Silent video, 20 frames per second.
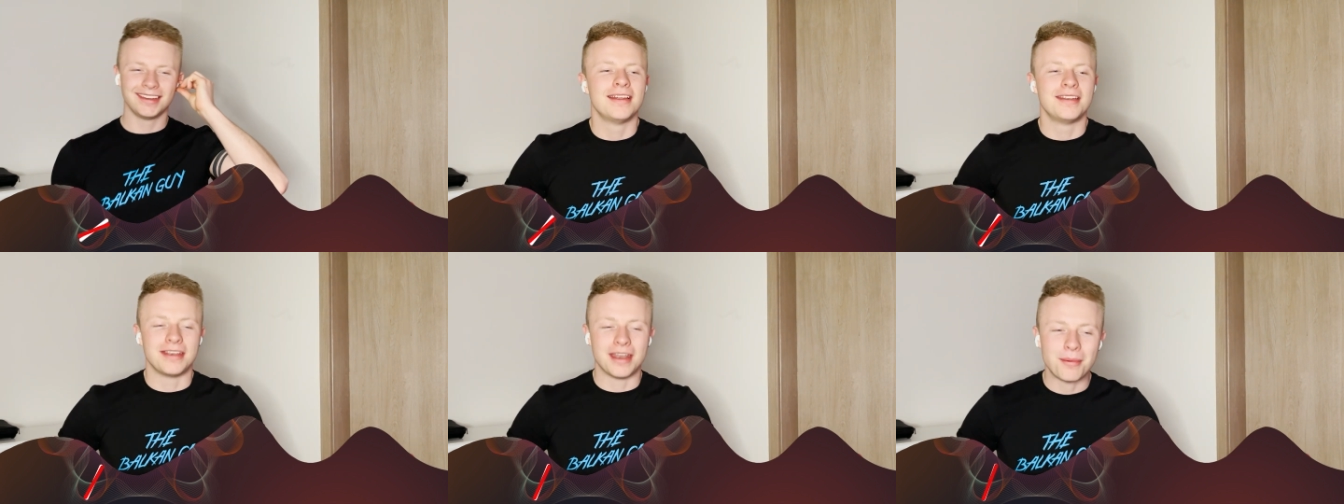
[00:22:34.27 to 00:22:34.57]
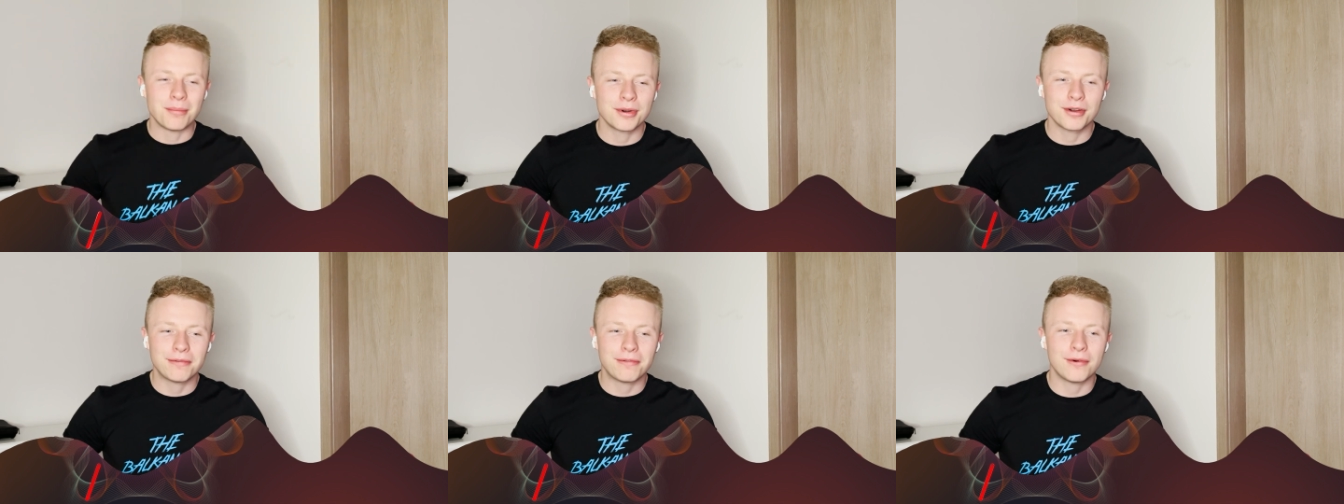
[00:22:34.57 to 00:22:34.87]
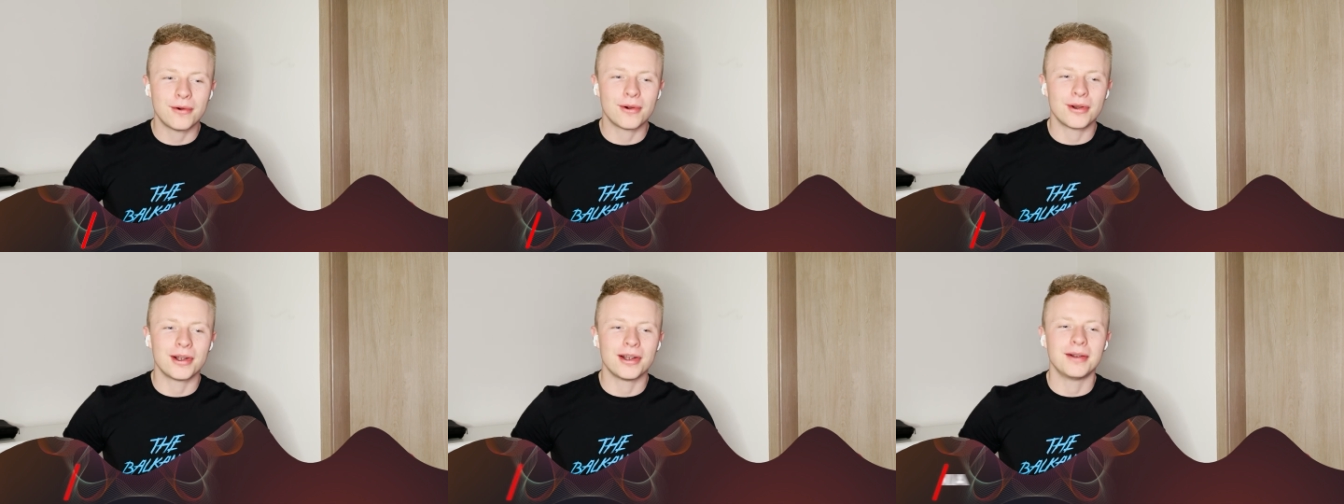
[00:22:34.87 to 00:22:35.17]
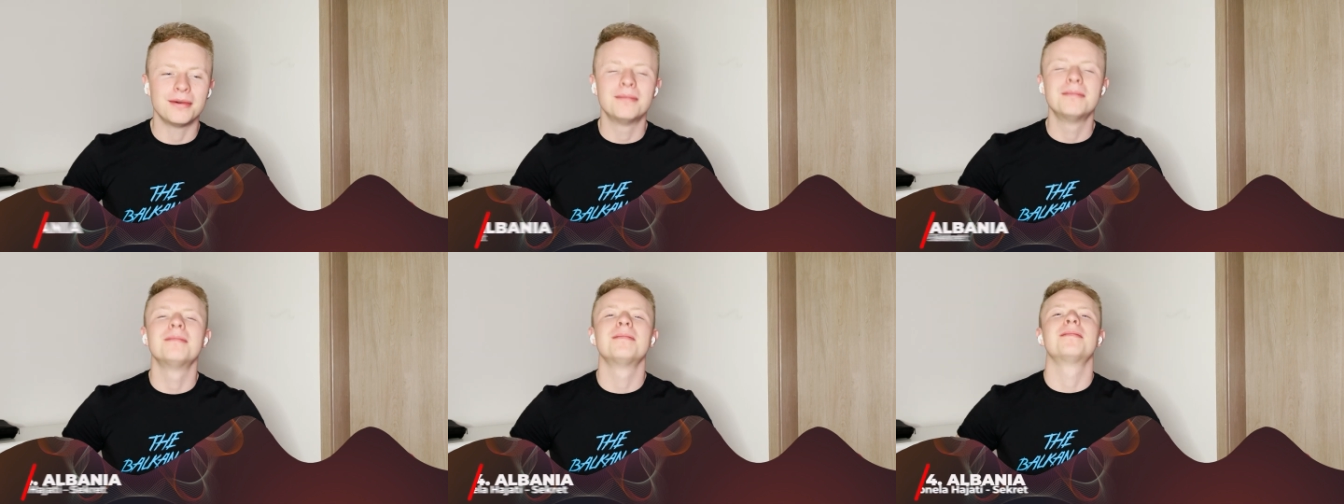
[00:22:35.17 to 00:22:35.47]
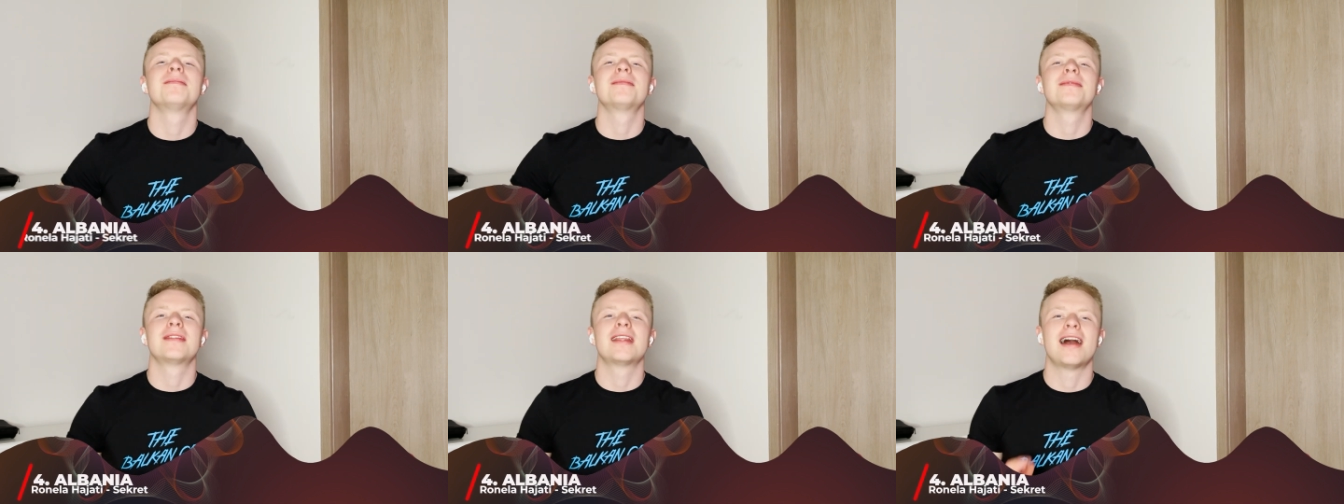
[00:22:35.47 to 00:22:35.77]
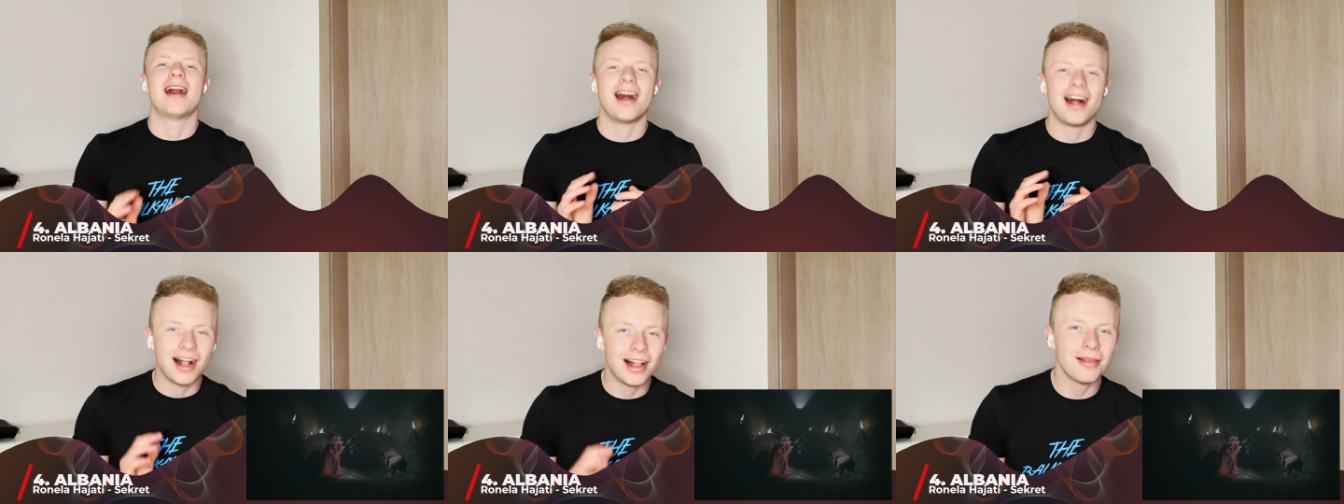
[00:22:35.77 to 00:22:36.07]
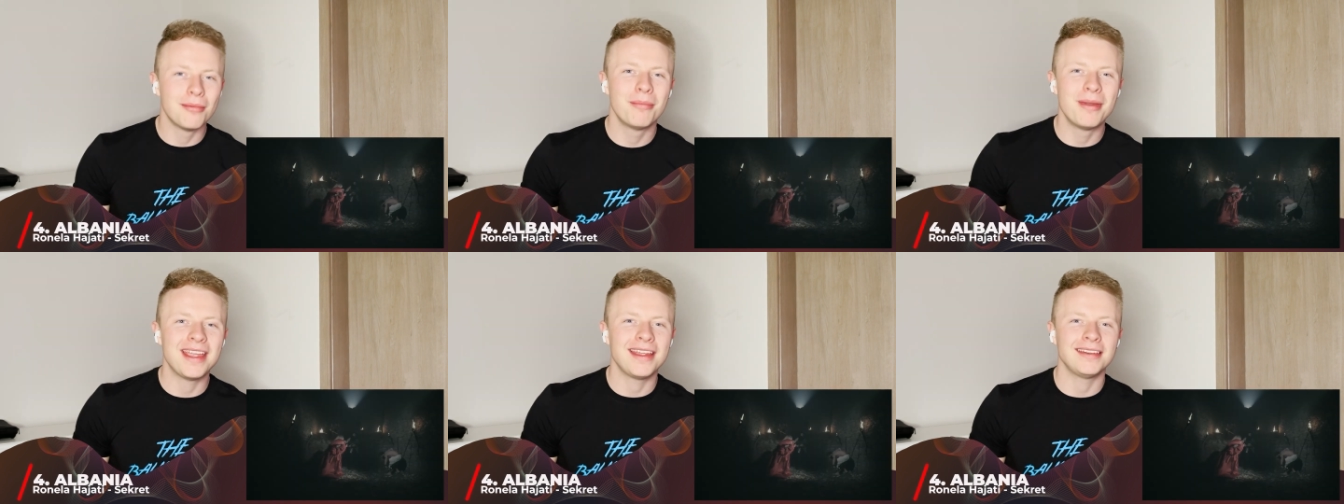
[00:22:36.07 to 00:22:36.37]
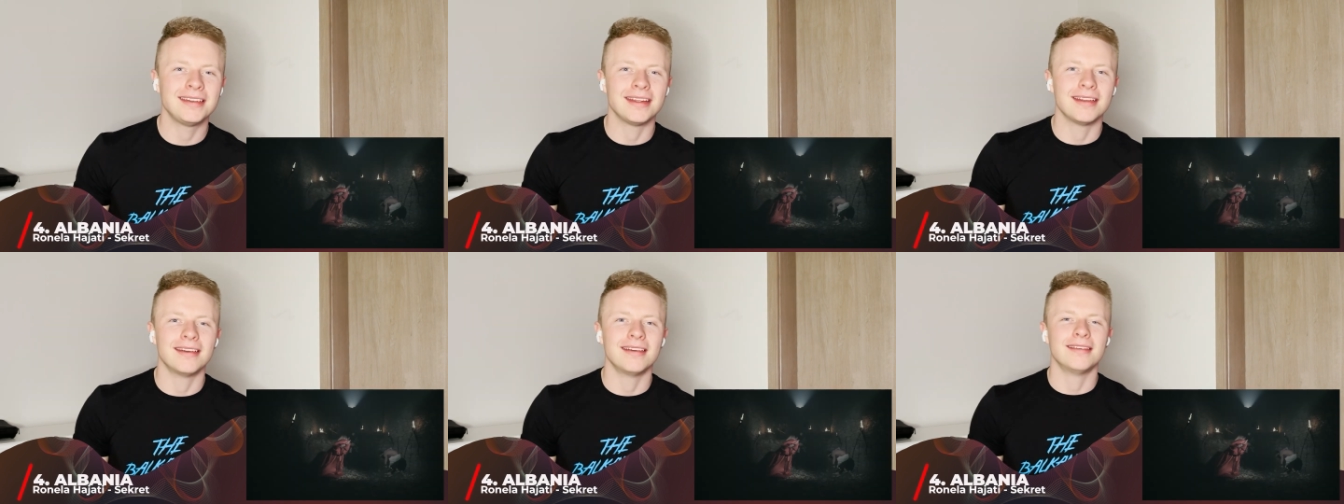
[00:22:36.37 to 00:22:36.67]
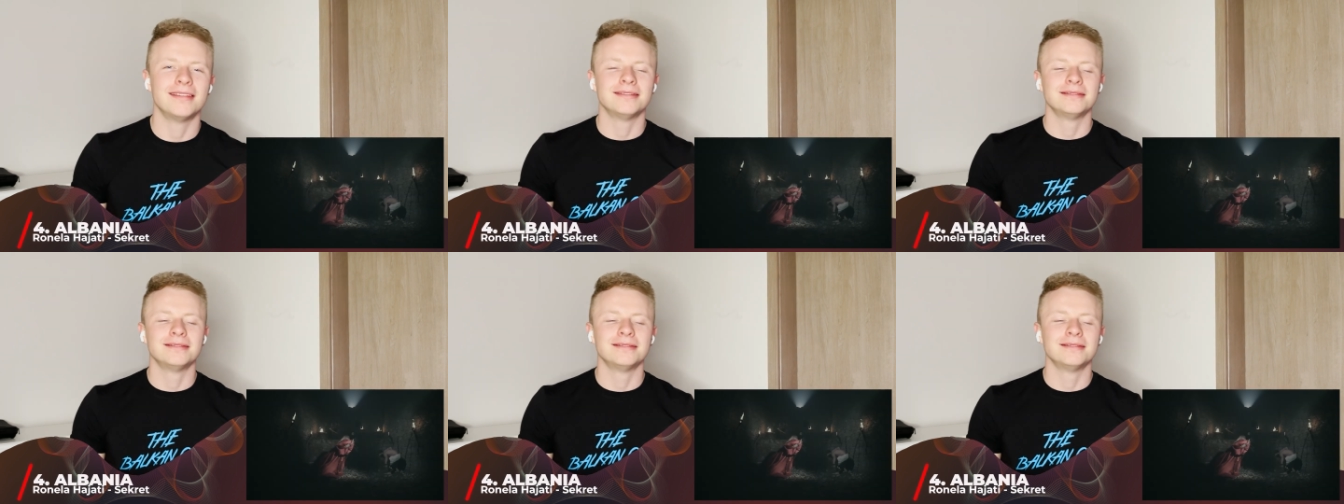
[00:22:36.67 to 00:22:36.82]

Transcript: Number 4, Albania.